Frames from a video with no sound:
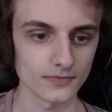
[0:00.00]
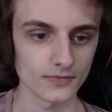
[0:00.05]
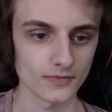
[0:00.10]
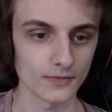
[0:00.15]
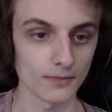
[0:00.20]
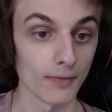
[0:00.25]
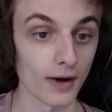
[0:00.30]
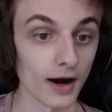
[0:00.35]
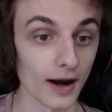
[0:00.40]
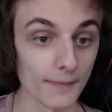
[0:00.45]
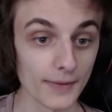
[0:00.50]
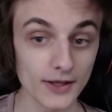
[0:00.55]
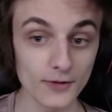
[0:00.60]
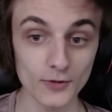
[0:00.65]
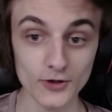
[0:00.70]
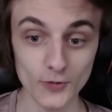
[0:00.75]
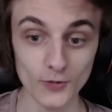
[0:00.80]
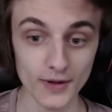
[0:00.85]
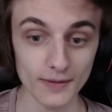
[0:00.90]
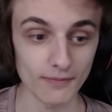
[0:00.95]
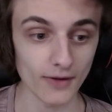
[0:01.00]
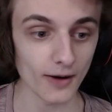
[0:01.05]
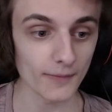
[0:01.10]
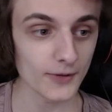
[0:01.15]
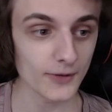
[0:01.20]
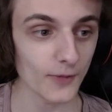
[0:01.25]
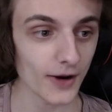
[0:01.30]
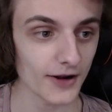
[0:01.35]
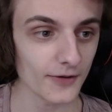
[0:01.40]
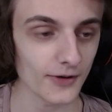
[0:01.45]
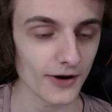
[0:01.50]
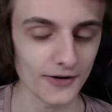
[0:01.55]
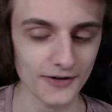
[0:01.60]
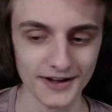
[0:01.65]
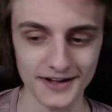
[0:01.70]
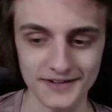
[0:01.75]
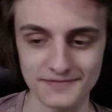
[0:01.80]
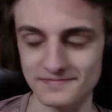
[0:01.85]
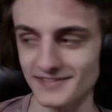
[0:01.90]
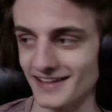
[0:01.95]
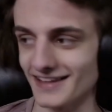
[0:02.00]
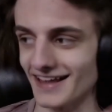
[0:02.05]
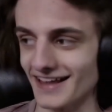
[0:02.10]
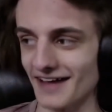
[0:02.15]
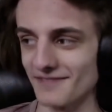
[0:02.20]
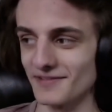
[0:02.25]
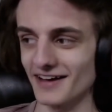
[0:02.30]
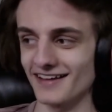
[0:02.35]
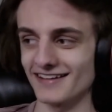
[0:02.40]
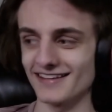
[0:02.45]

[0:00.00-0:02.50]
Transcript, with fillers: Mommy, we're doing mommy. Why? Okay, I'm not.